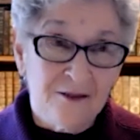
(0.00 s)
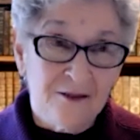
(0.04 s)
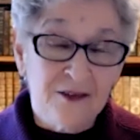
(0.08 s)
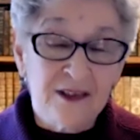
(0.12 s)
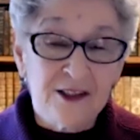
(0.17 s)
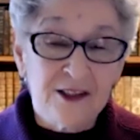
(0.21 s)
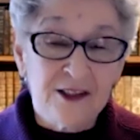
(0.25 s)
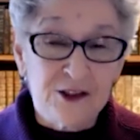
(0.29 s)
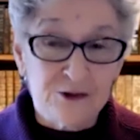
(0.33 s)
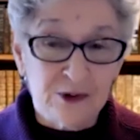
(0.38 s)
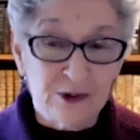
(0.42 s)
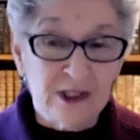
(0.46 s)

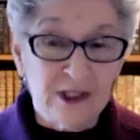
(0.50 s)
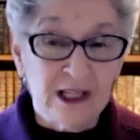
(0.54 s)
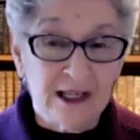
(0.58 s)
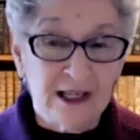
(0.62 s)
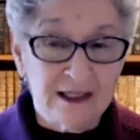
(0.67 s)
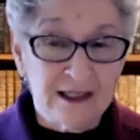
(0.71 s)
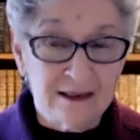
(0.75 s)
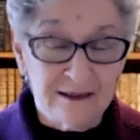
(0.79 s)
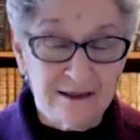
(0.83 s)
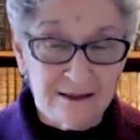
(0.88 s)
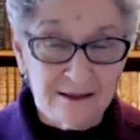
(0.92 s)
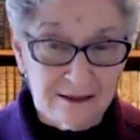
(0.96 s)

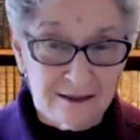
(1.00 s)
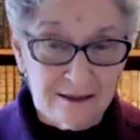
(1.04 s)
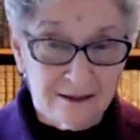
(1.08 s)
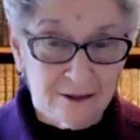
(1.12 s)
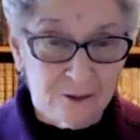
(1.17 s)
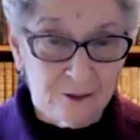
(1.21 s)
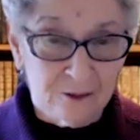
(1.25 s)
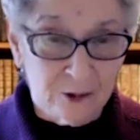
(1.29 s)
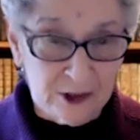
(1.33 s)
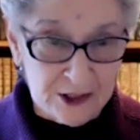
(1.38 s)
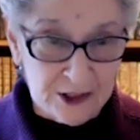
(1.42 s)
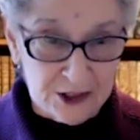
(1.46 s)
Israelite
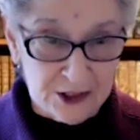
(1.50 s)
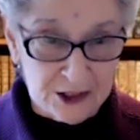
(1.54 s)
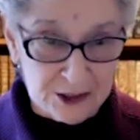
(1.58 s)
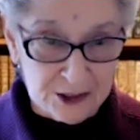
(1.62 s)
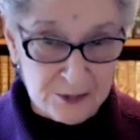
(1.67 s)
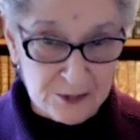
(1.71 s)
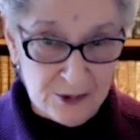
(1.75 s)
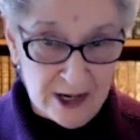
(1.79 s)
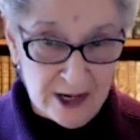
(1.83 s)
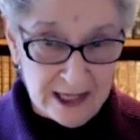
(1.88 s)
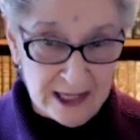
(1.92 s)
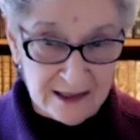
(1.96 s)
religious
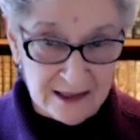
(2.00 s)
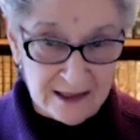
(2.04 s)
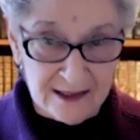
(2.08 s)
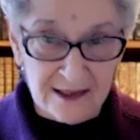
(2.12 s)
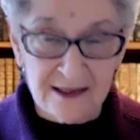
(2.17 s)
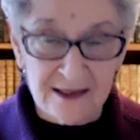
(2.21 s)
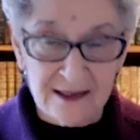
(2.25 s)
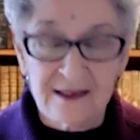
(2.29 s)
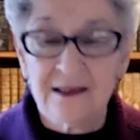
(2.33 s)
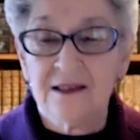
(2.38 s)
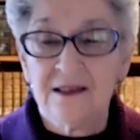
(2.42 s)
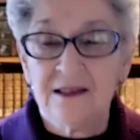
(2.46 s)

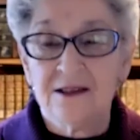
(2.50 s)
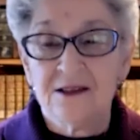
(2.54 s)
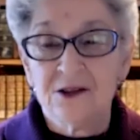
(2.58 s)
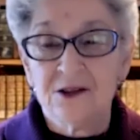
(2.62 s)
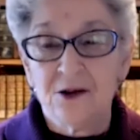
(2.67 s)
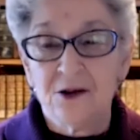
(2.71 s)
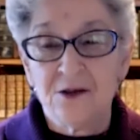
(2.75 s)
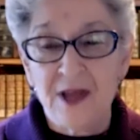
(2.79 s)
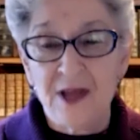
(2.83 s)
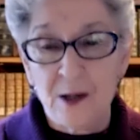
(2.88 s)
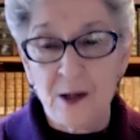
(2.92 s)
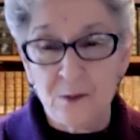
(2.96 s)
practice. So
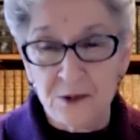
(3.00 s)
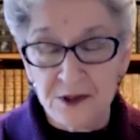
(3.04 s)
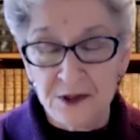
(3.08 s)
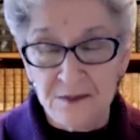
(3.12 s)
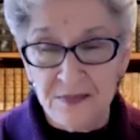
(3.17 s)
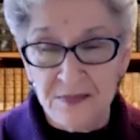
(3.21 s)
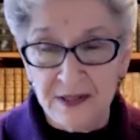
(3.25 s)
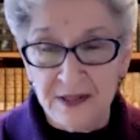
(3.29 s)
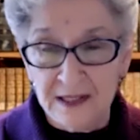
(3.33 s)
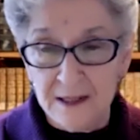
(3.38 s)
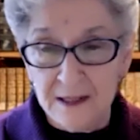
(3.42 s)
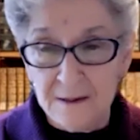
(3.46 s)
that would
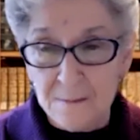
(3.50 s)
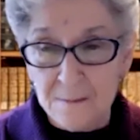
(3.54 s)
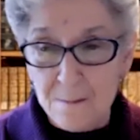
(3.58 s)
be